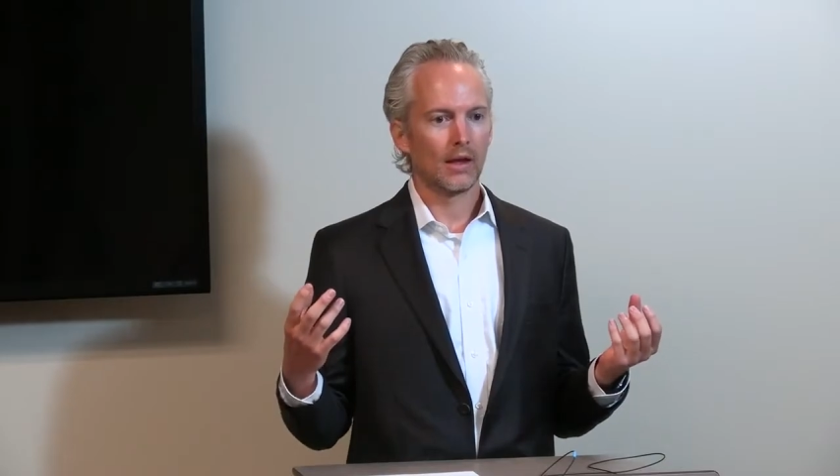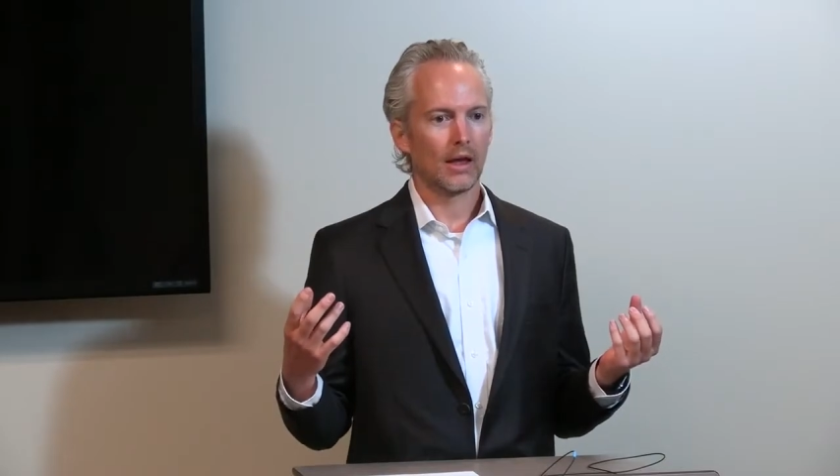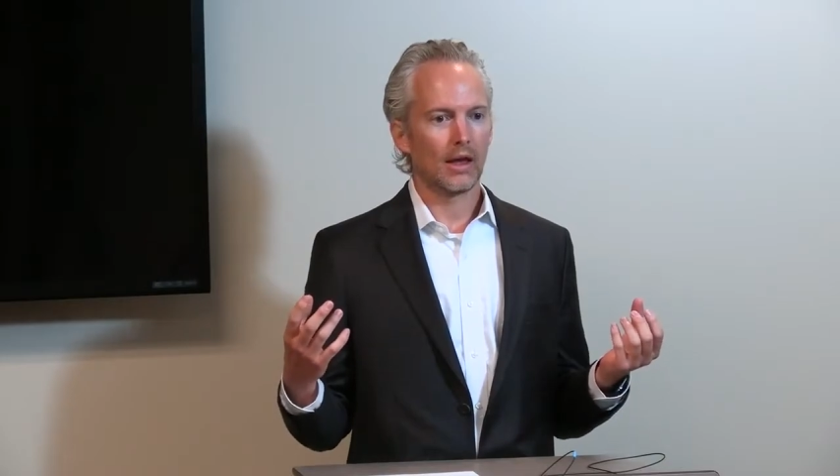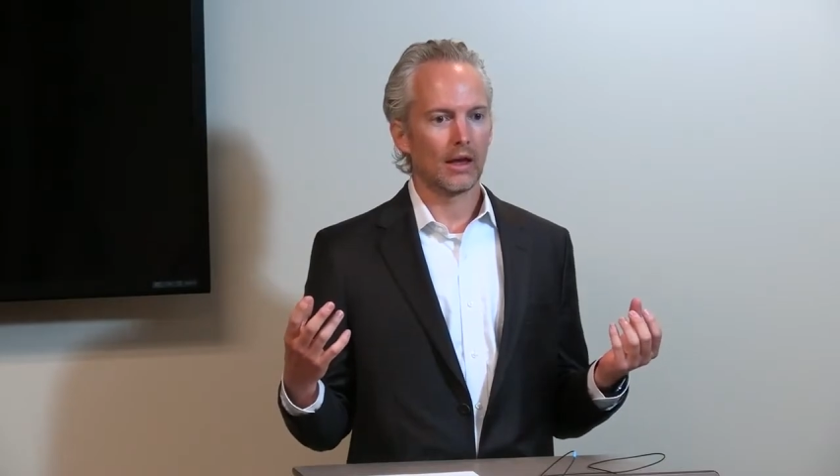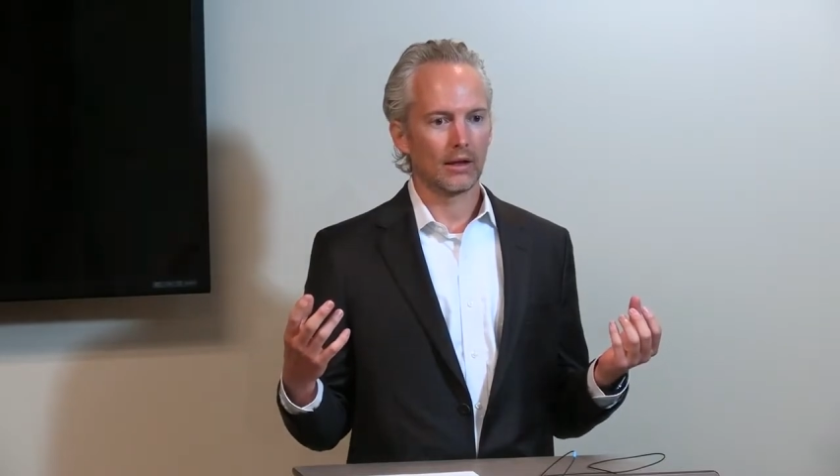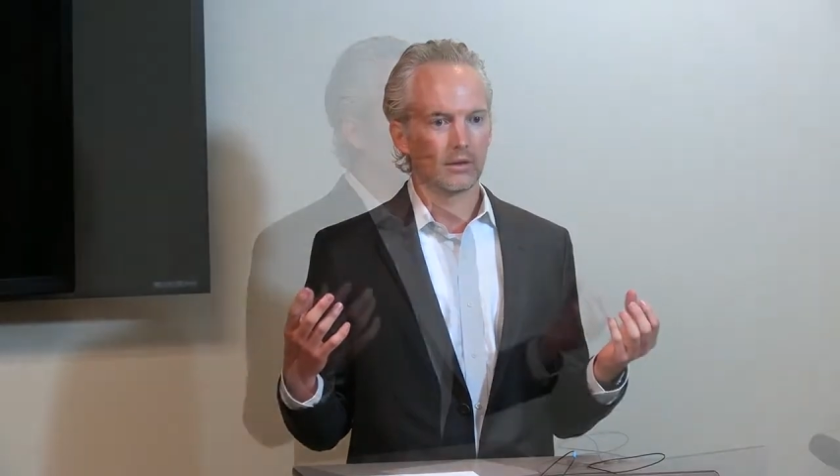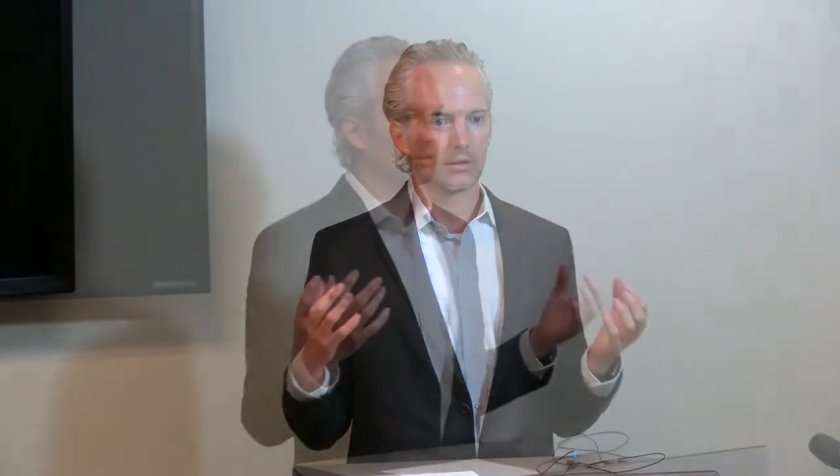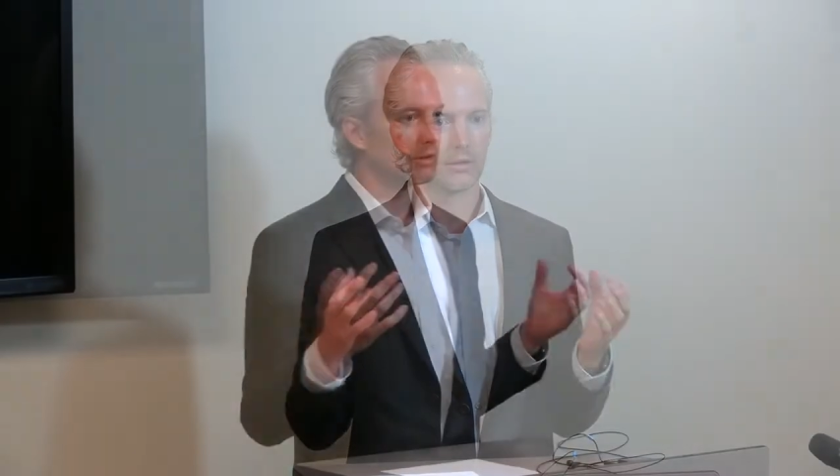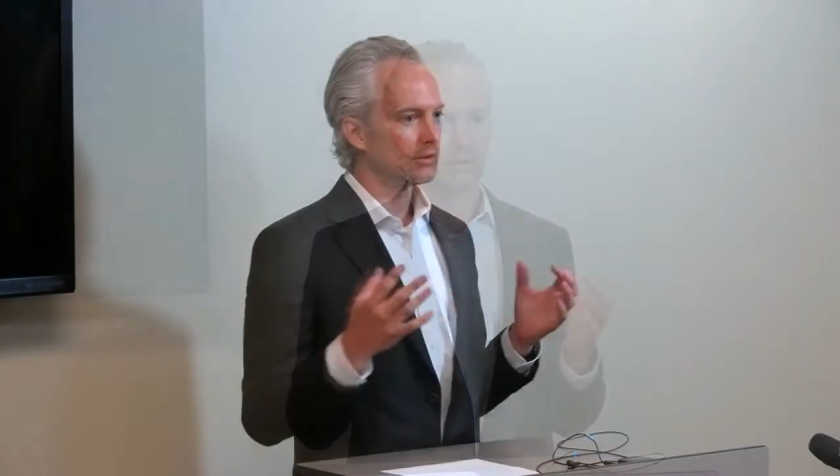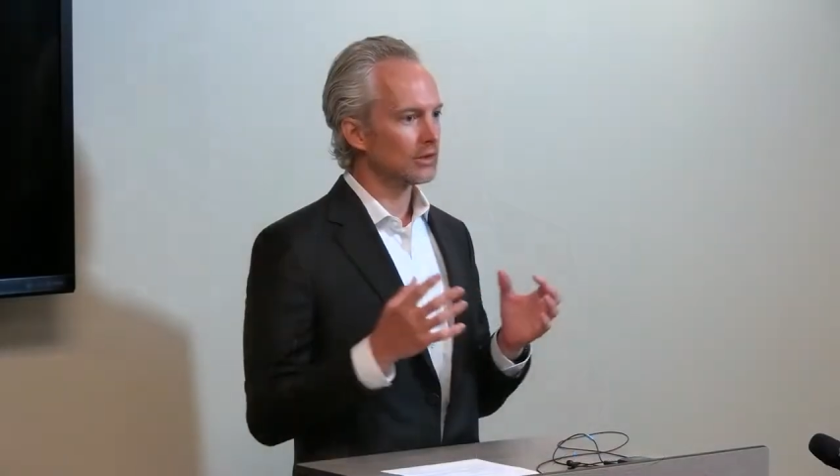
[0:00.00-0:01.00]
And
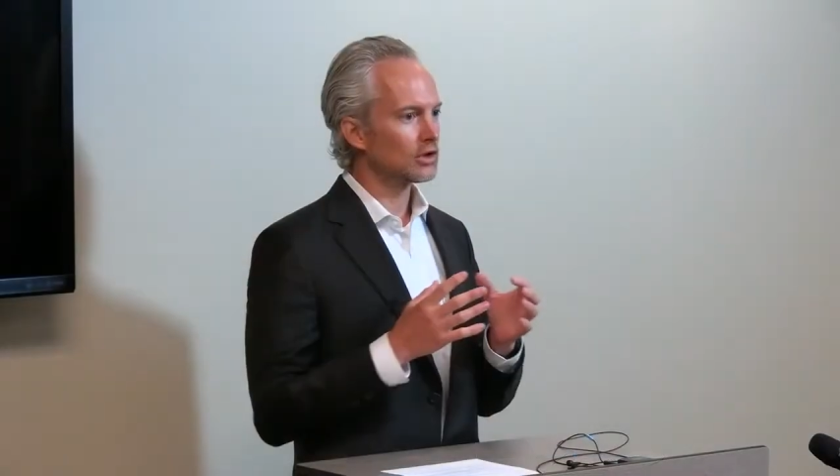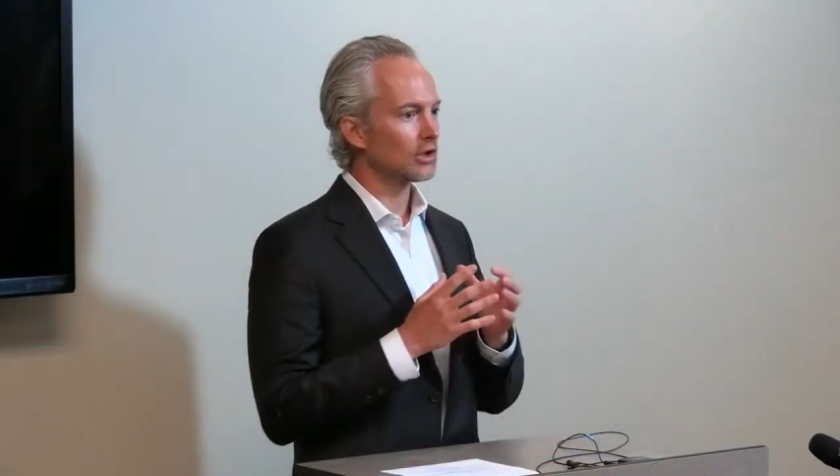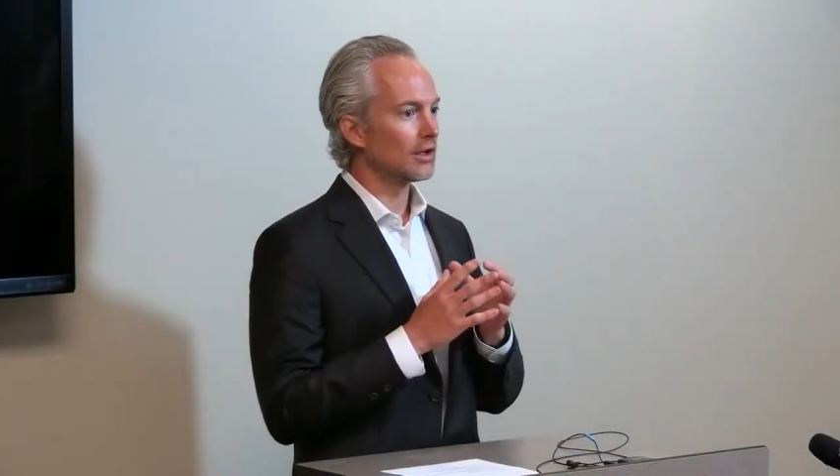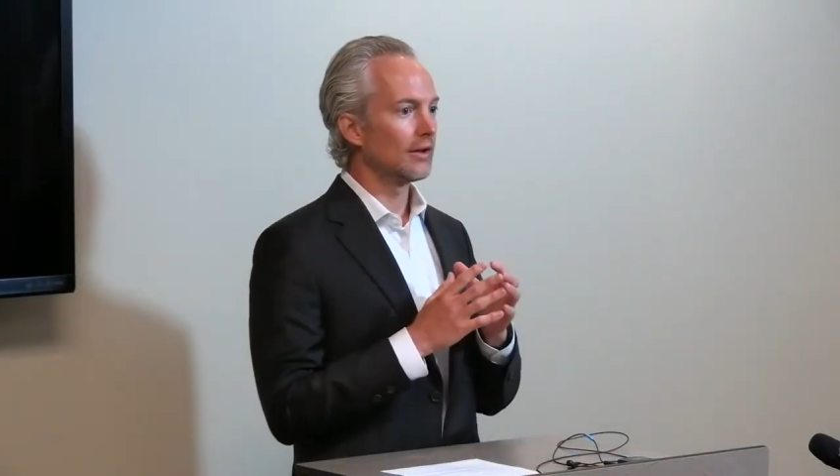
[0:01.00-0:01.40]
essentially,